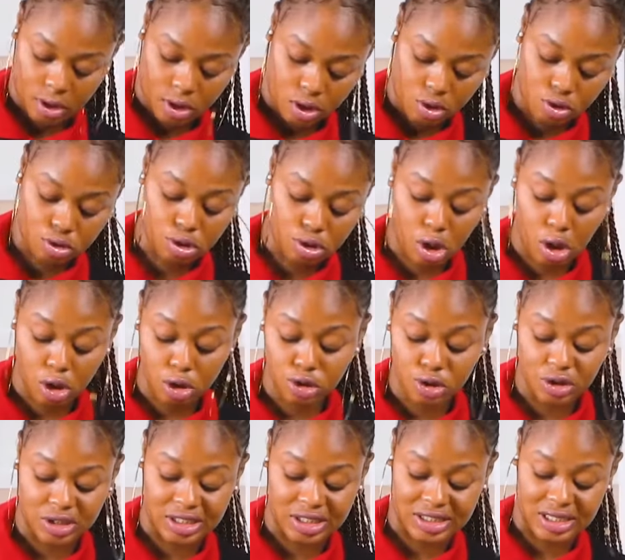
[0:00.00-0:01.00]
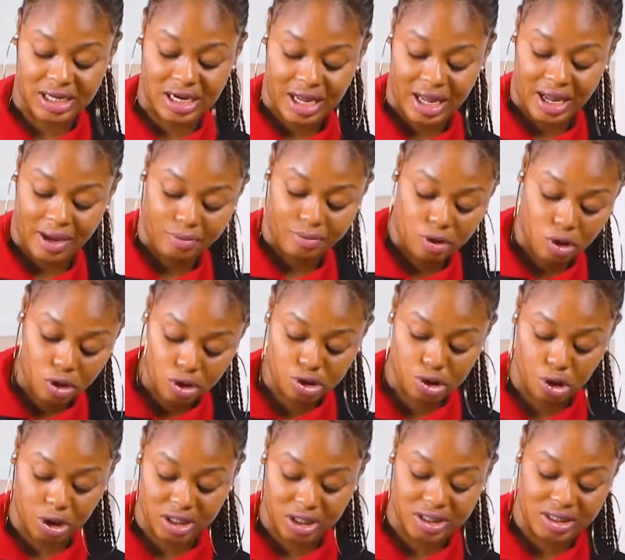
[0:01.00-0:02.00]
You will all notice that I am not
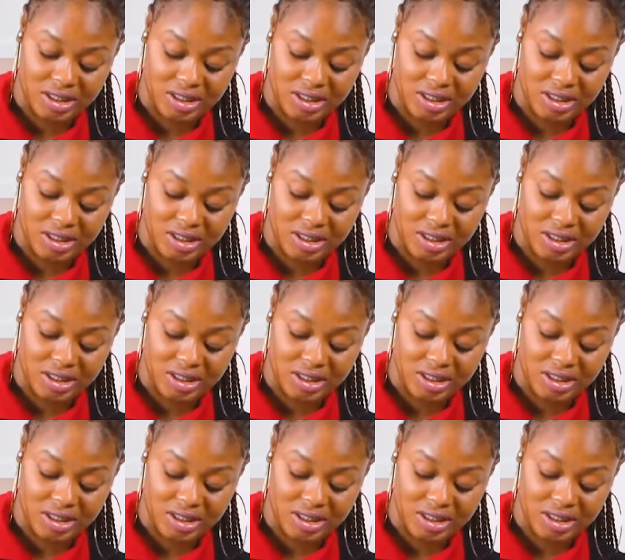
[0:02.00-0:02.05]
turning